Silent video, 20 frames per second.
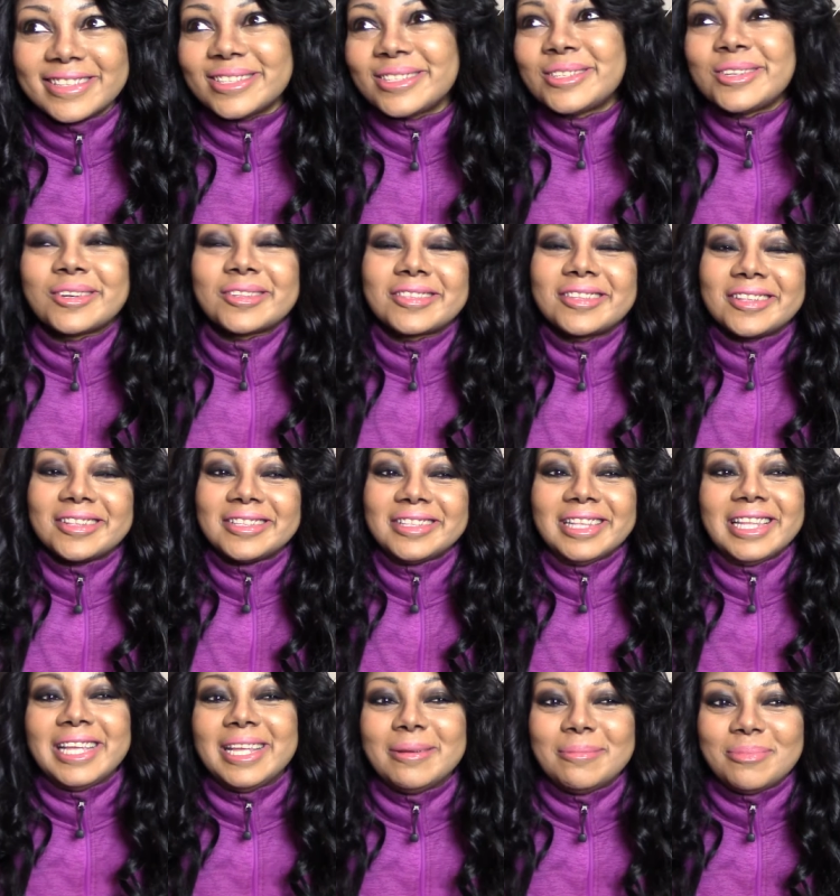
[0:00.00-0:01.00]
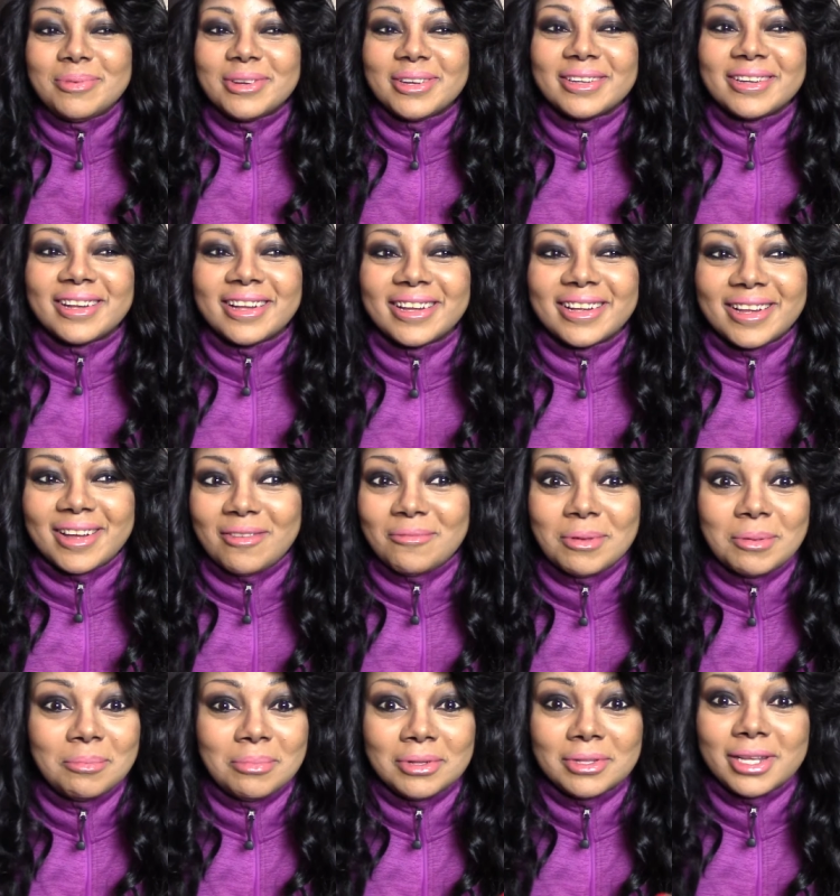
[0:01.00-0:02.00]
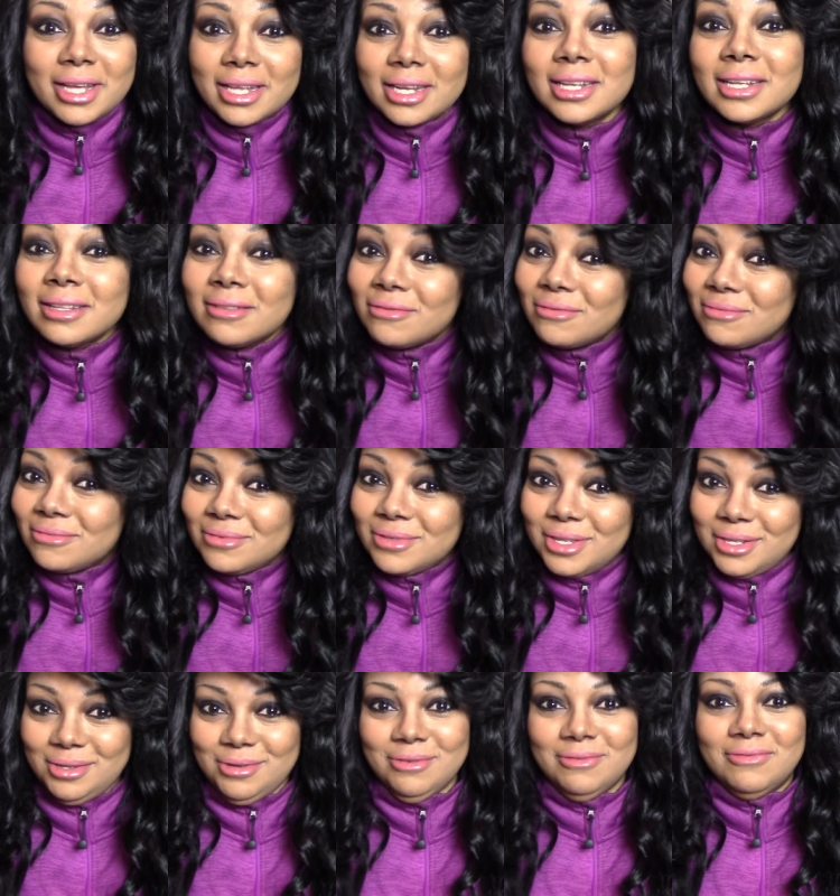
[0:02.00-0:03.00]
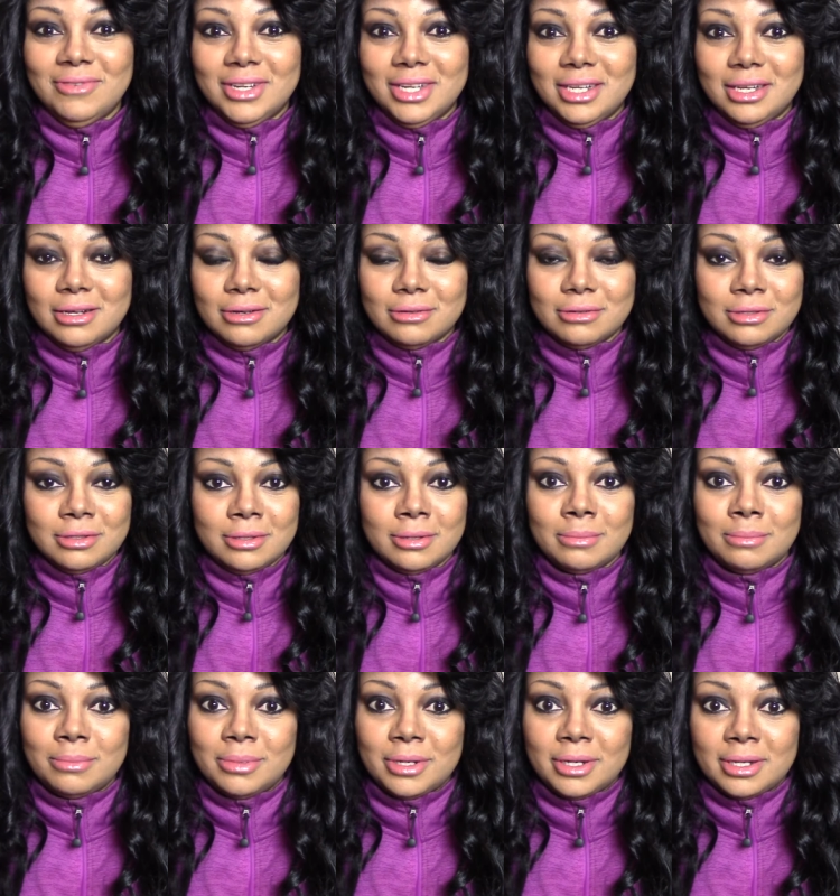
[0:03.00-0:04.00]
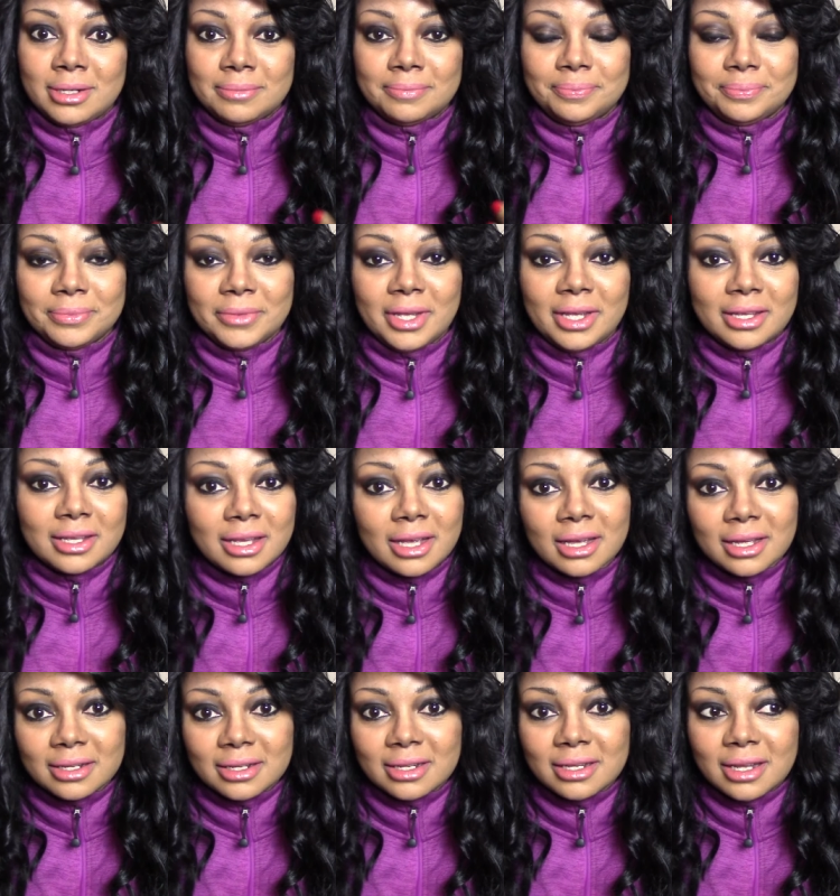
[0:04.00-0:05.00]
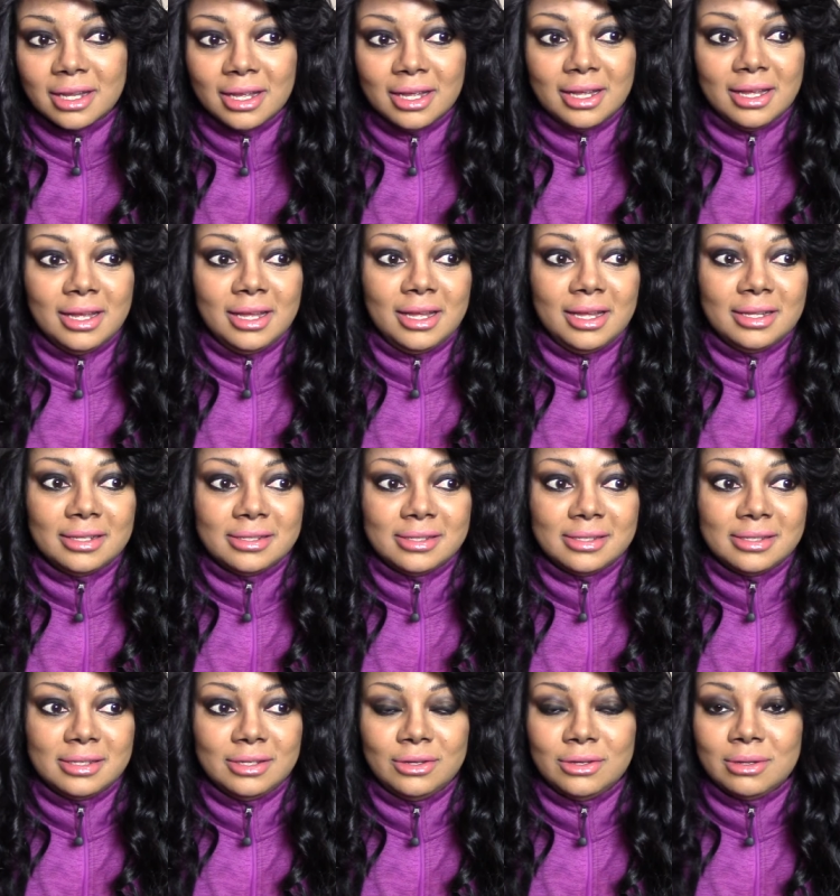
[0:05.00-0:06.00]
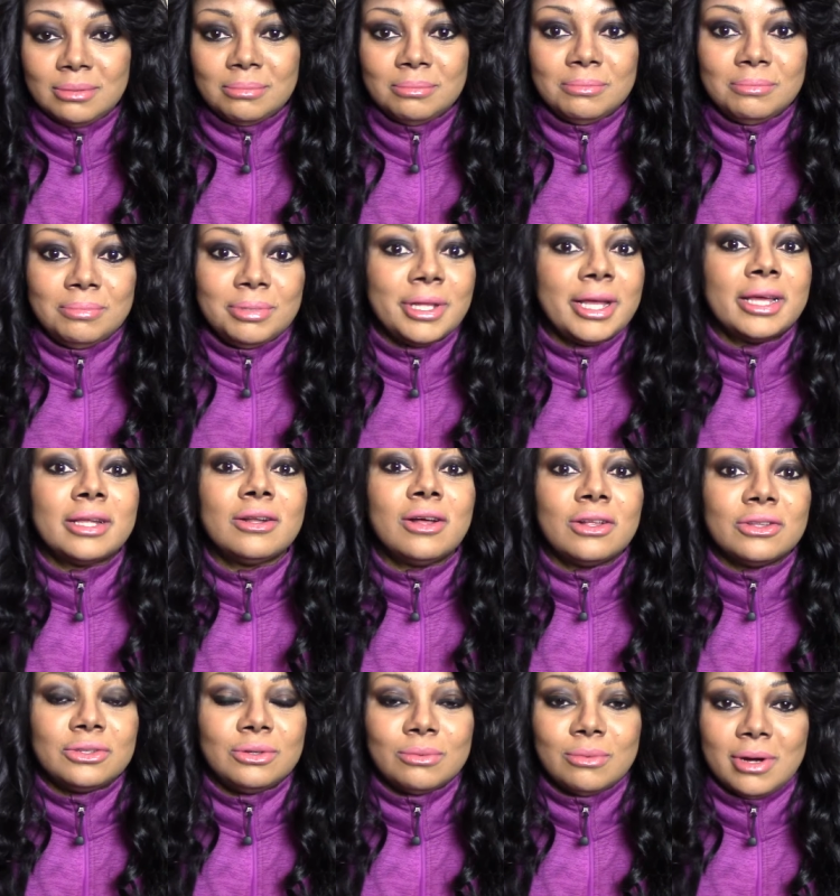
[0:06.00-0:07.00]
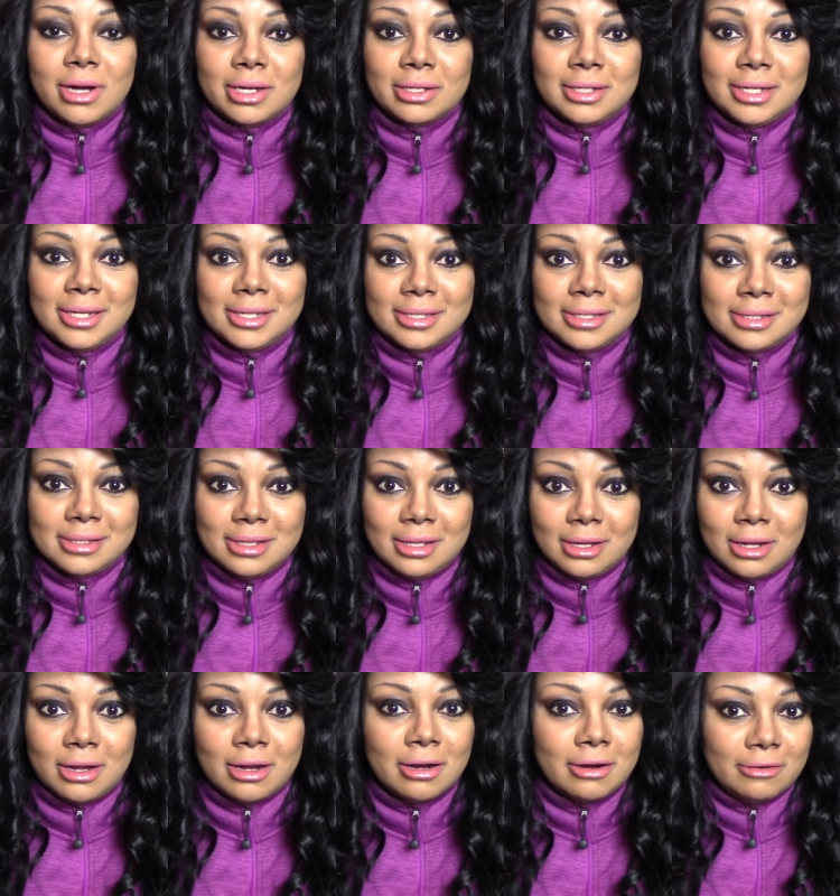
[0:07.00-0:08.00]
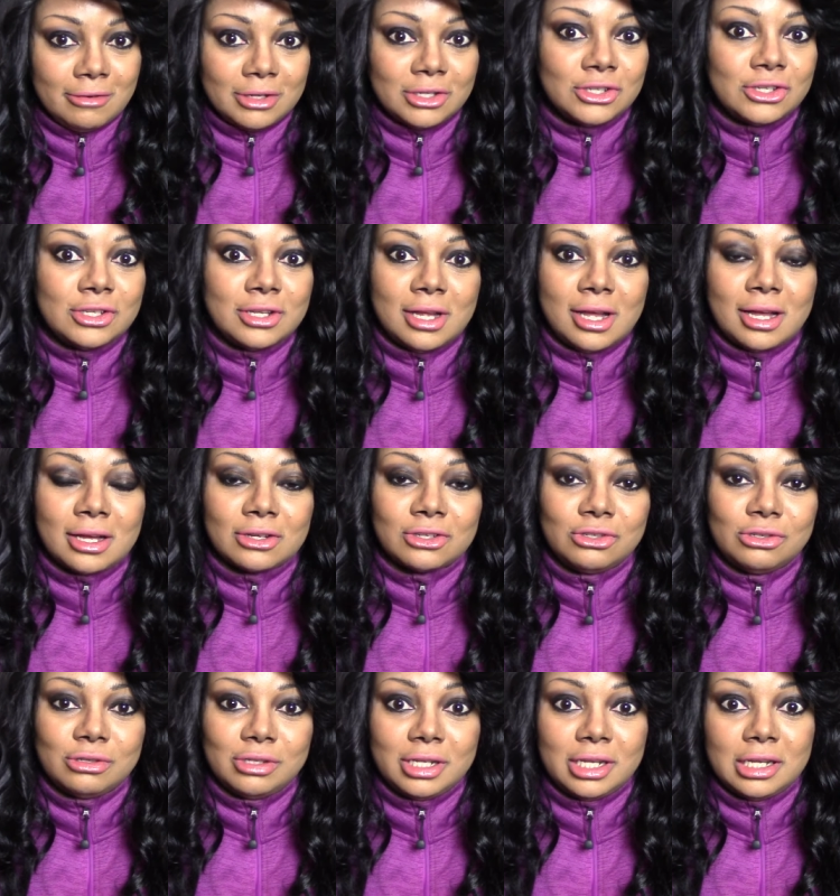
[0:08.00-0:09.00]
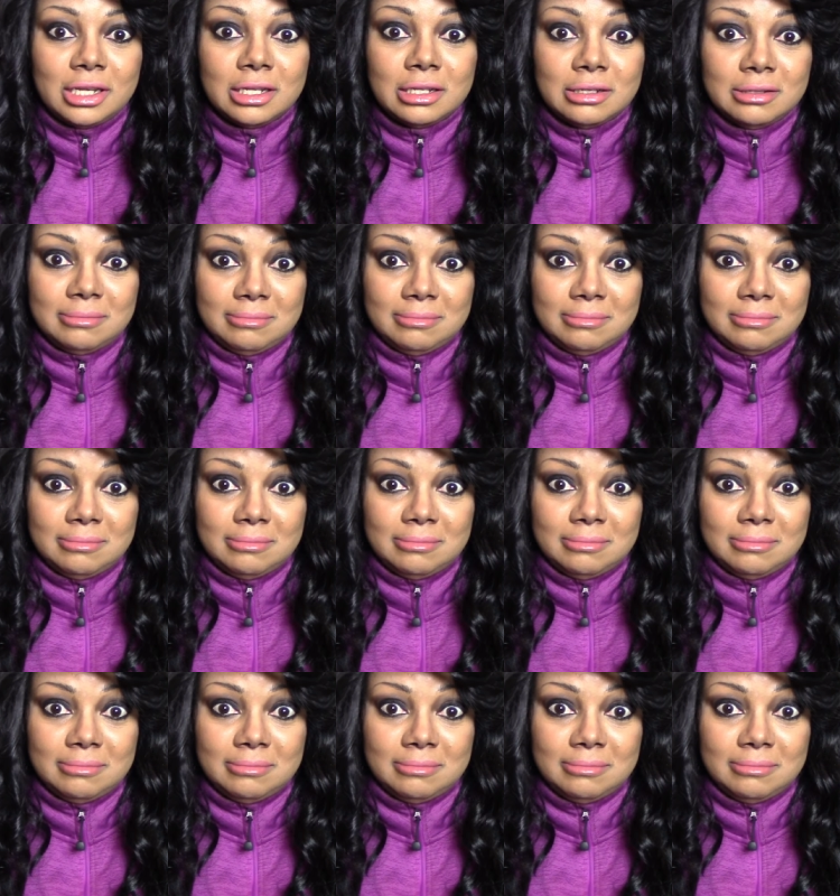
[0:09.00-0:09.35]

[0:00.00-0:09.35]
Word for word: took the leap and I, I've been planning to do videos, but again, it's you can plan all you want it's the courage to actually